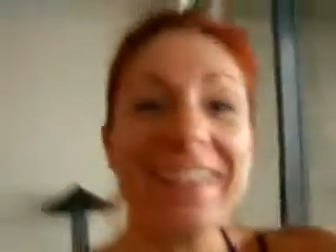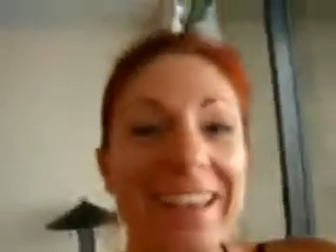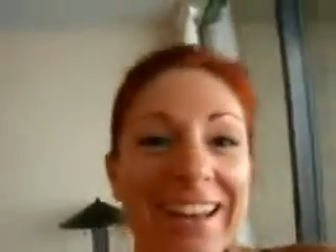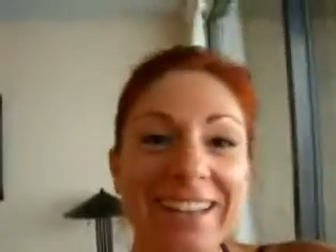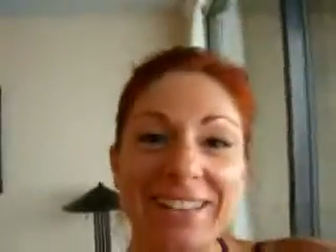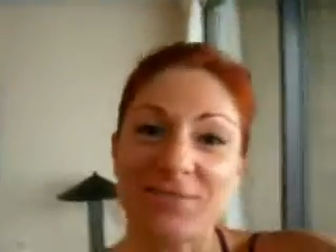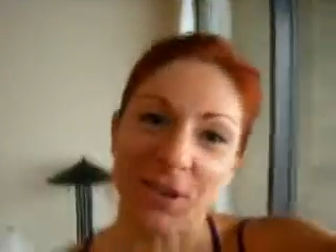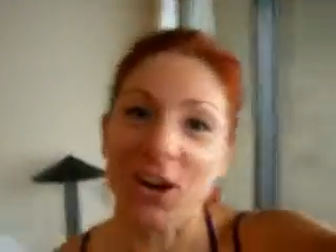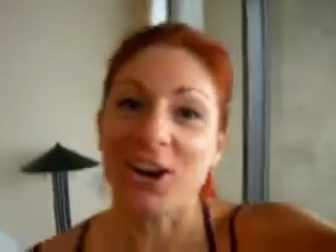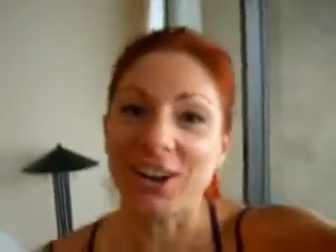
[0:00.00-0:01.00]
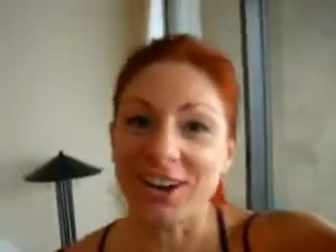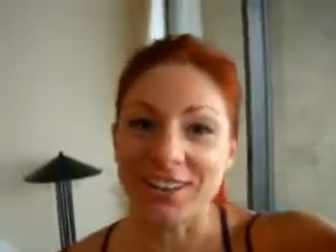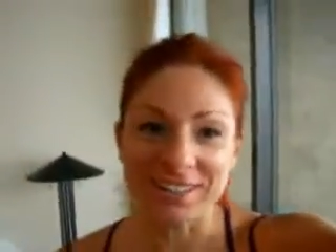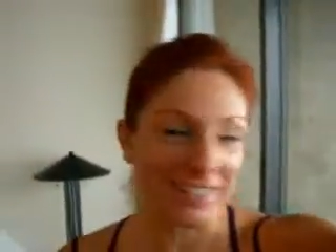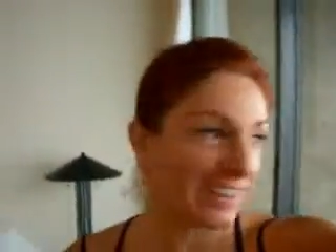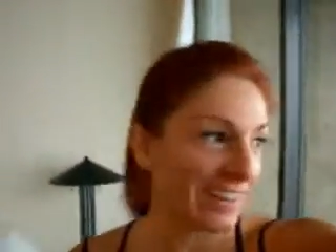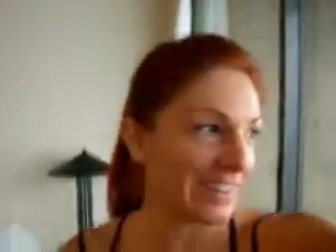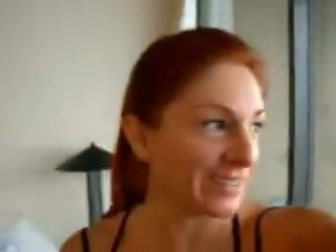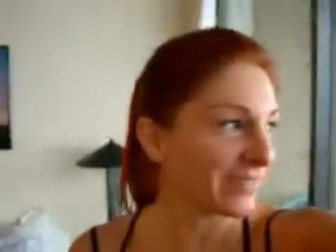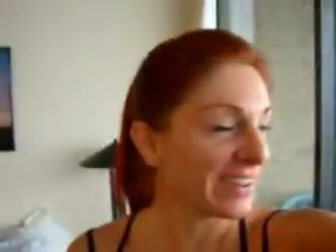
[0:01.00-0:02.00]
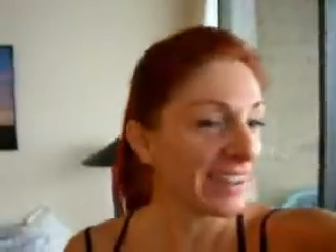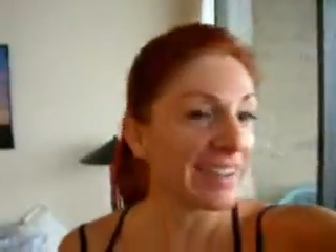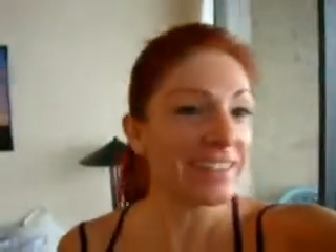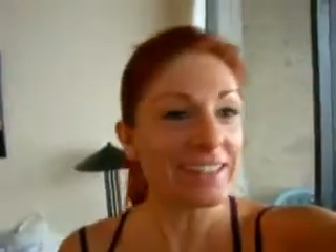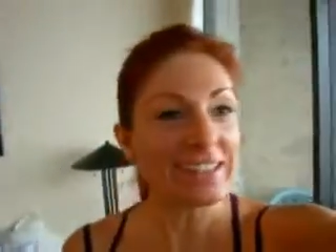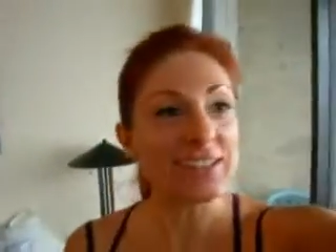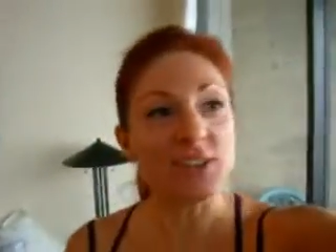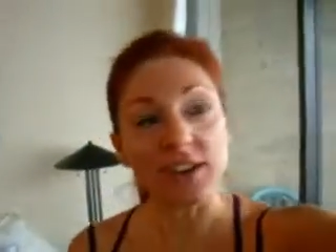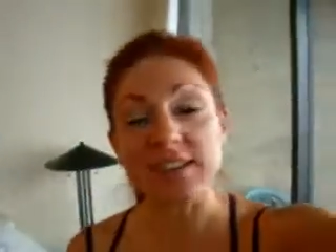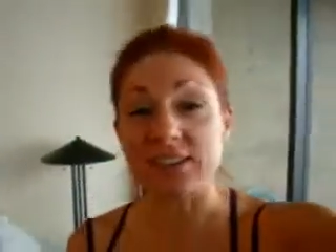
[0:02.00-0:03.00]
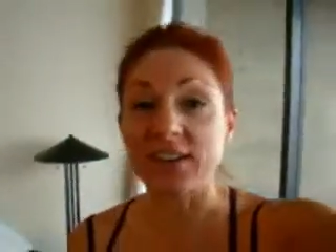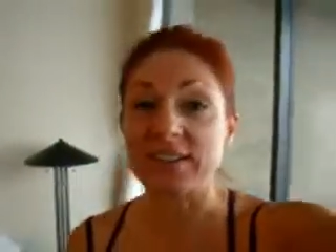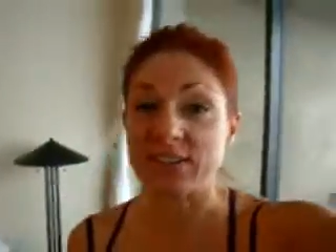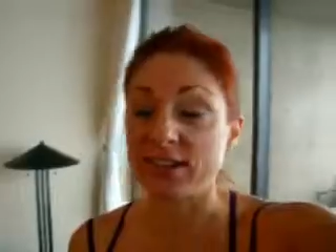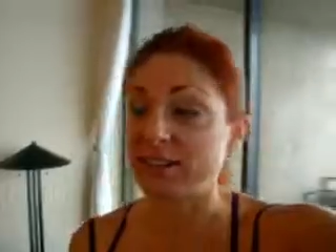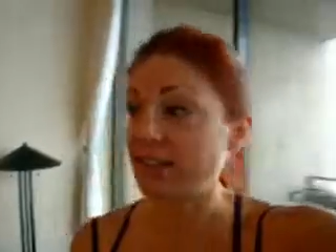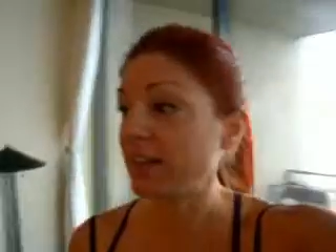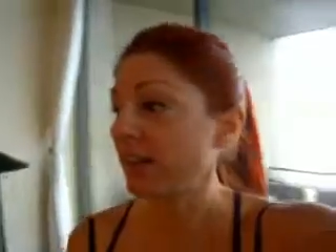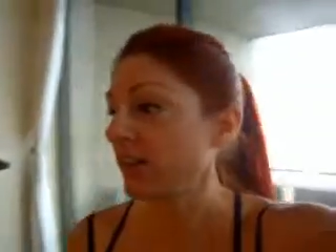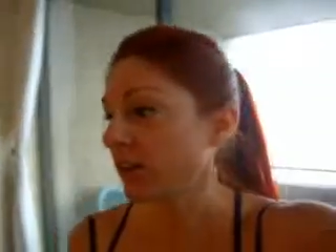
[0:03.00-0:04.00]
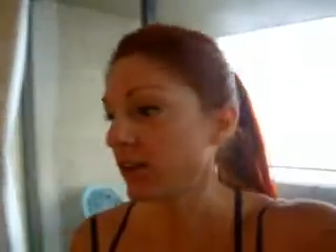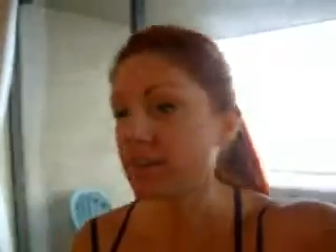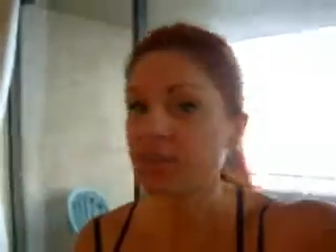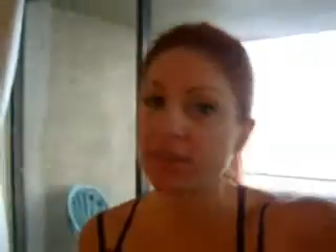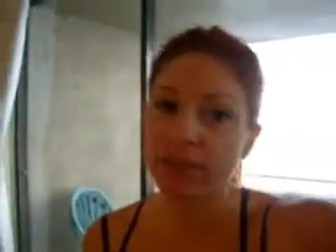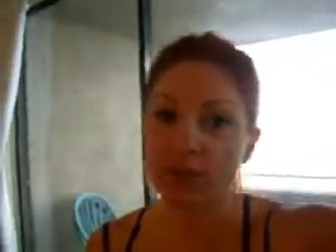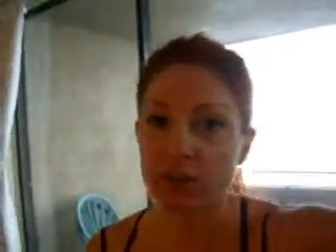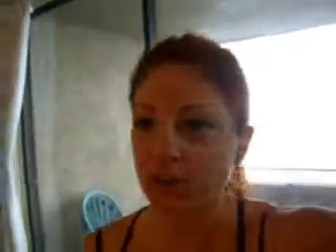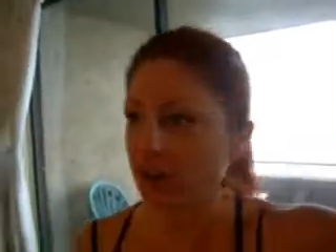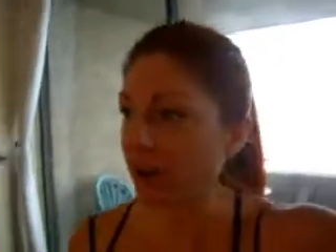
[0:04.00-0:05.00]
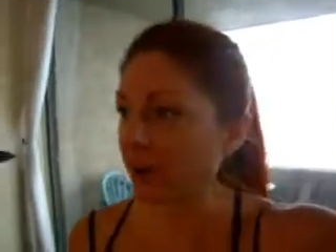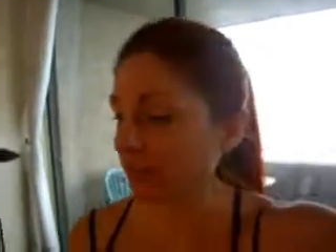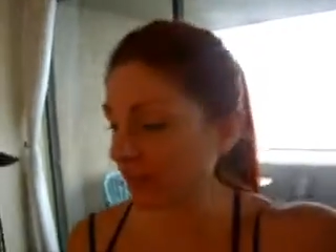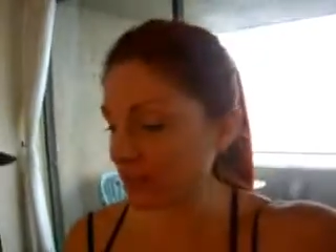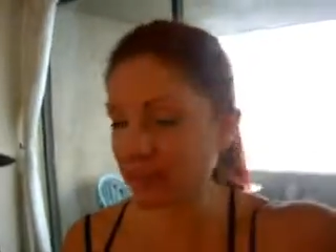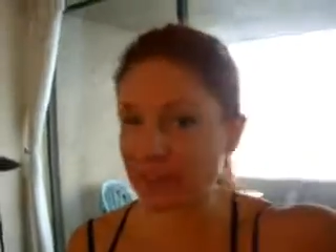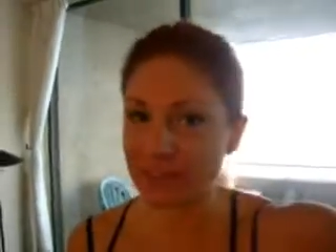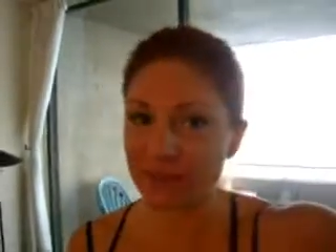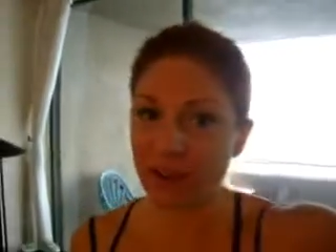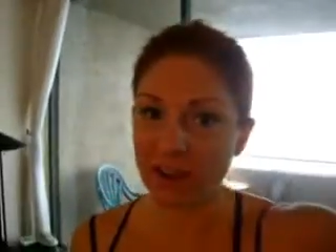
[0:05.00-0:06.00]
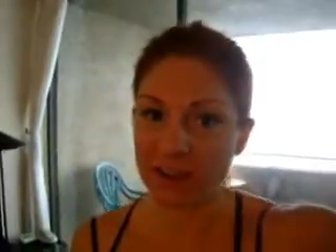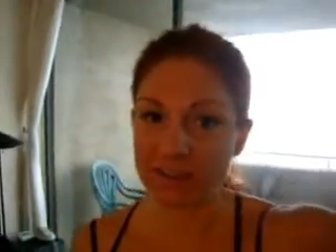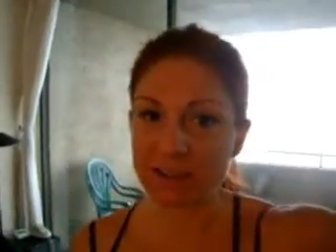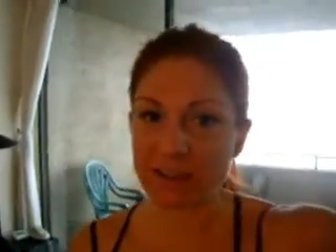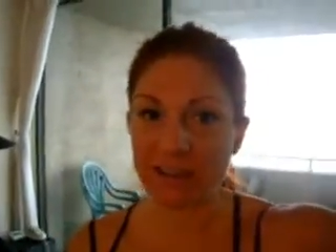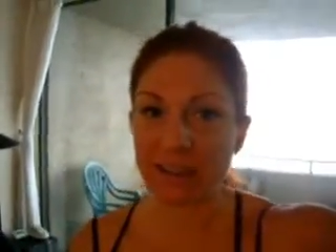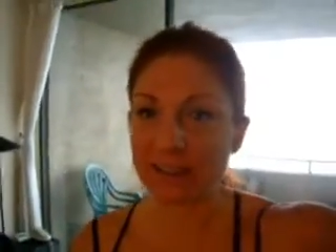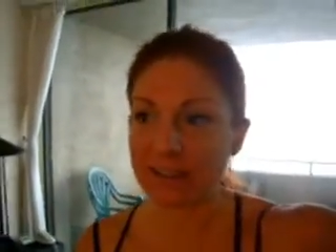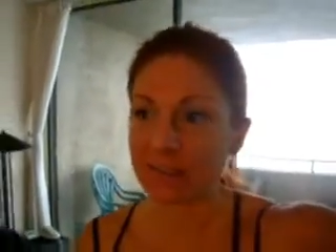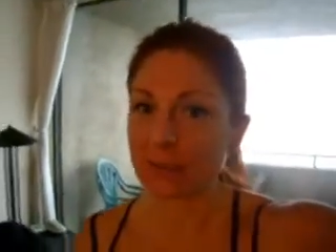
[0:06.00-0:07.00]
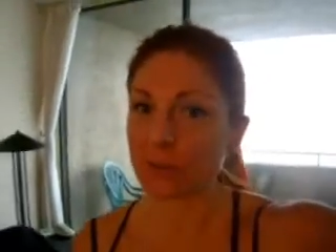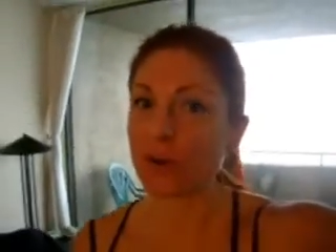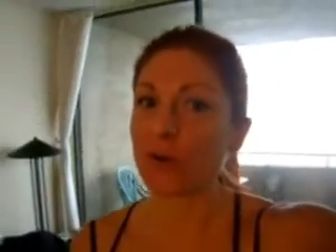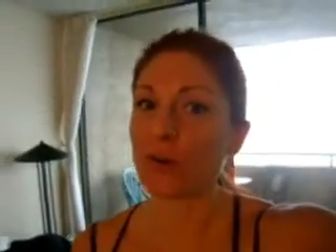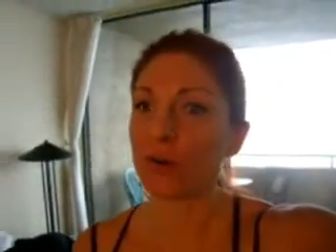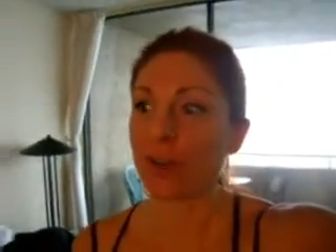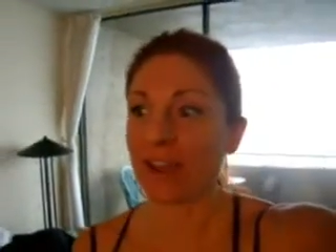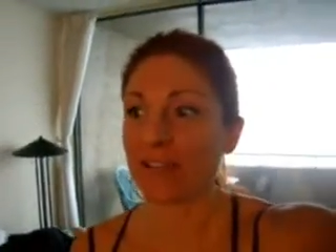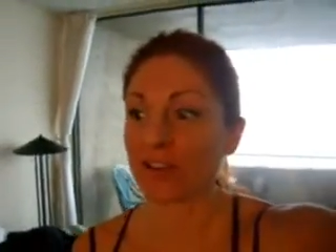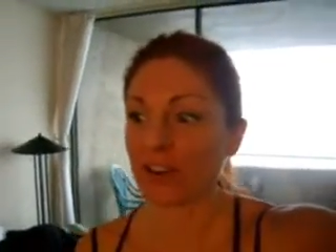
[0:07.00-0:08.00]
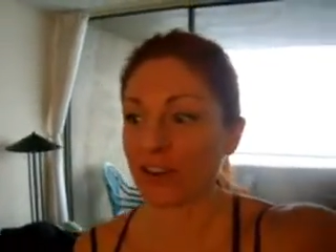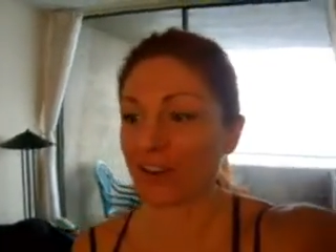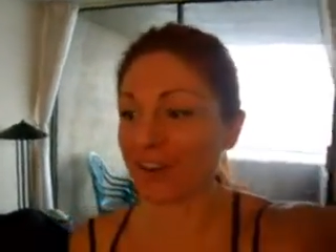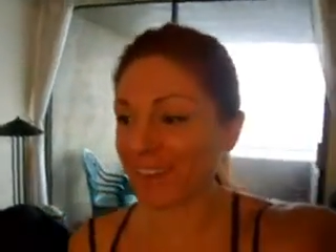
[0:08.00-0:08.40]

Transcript: and it's fog this time. This is crazy, crazy, crazy. Crazy for Vancouver. I've never seen it this foggy this many days in a row ever.